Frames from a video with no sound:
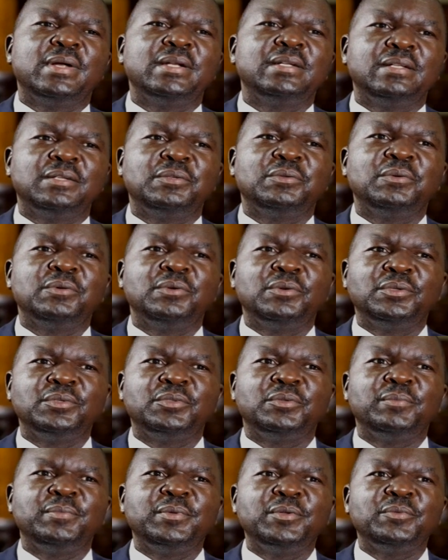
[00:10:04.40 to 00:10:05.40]
wanted
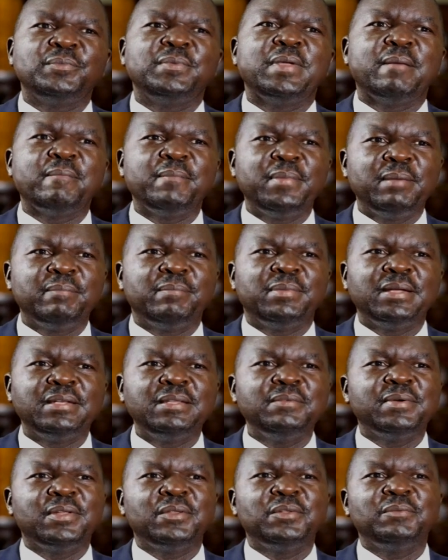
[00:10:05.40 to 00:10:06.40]
to be a member,
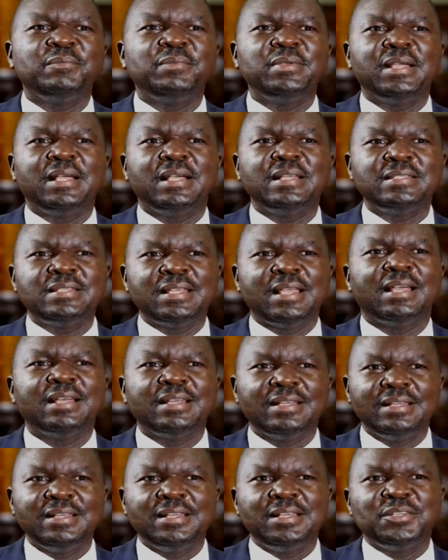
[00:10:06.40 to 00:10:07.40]
even on being a chair,
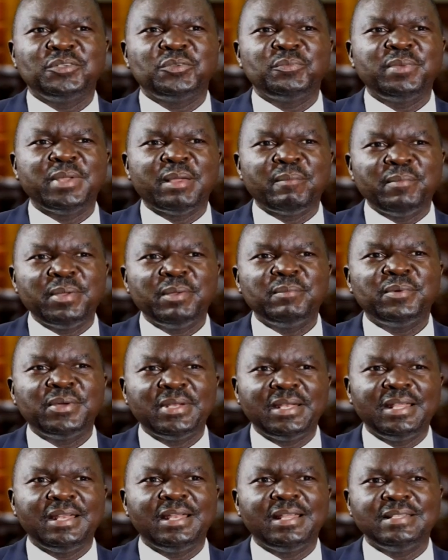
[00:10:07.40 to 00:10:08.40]
to be a member
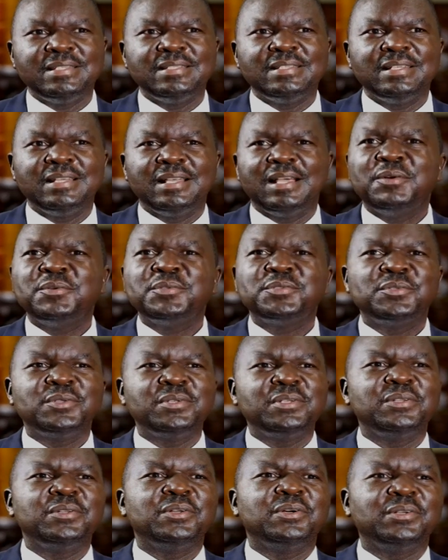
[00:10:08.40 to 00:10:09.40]
on energy, I was
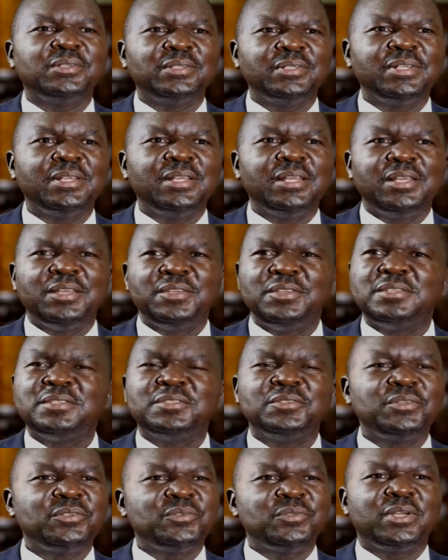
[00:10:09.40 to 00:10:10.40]
told, no,
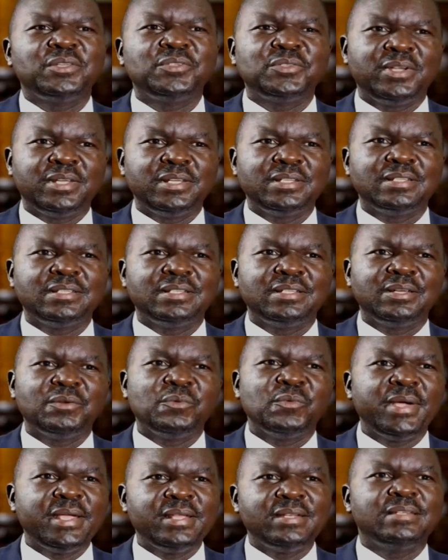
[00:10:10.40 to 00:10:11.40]
it's not your choice.
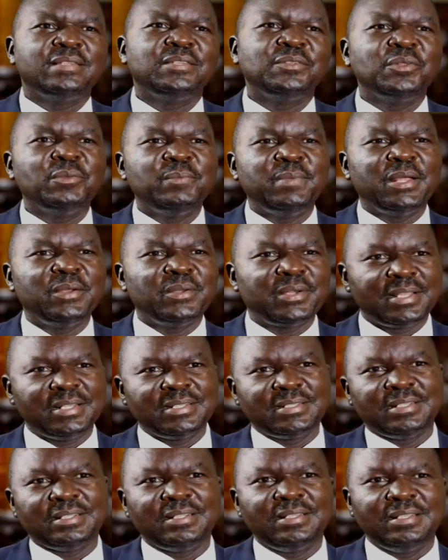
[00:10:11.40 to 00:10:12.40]
Wait, you'll be
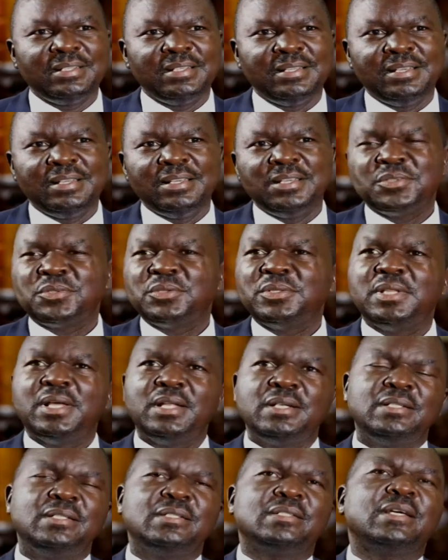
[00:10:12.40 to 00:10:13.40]
allocated. So
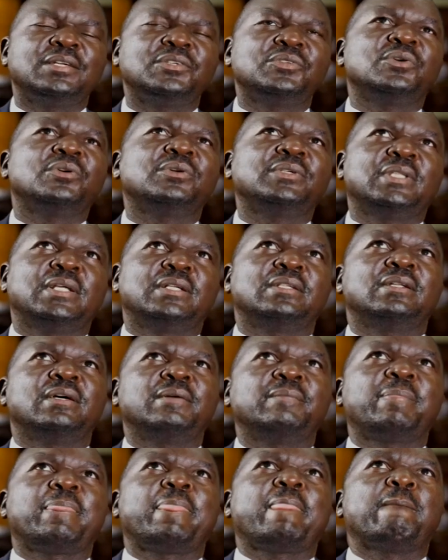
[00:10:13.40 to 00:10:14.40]
that is a shock
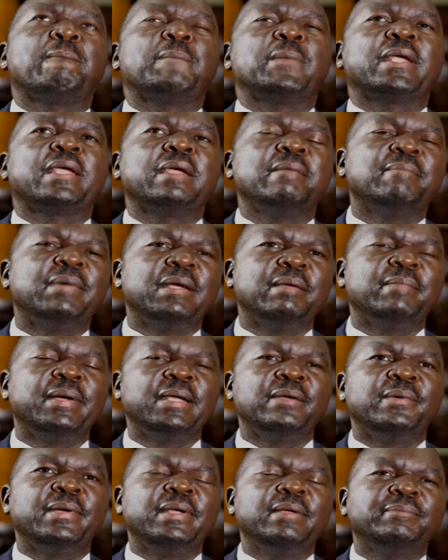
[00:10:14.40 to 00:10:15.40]
that came by
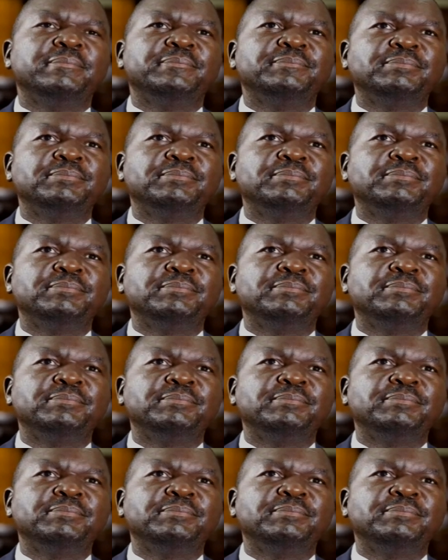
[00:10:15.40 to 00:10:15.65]
my way.